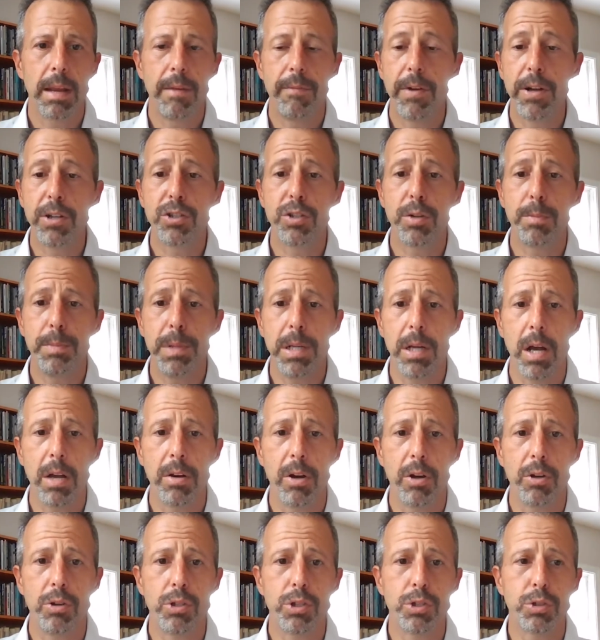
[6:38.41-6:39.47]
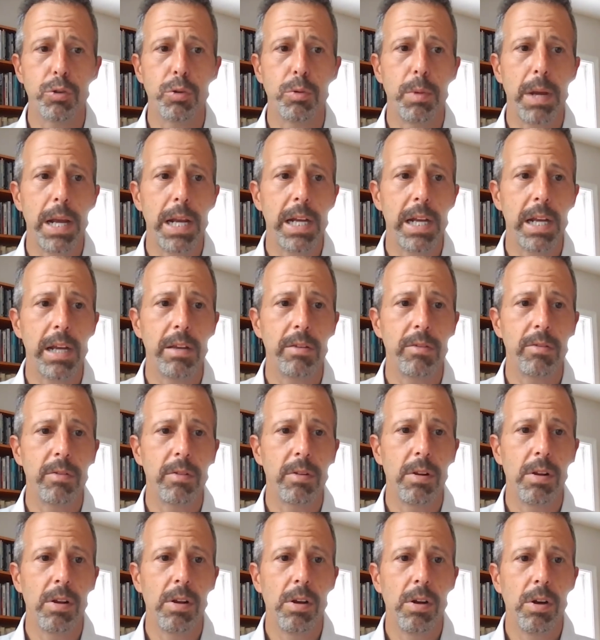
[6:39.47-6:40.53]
venture beyond our usual radius,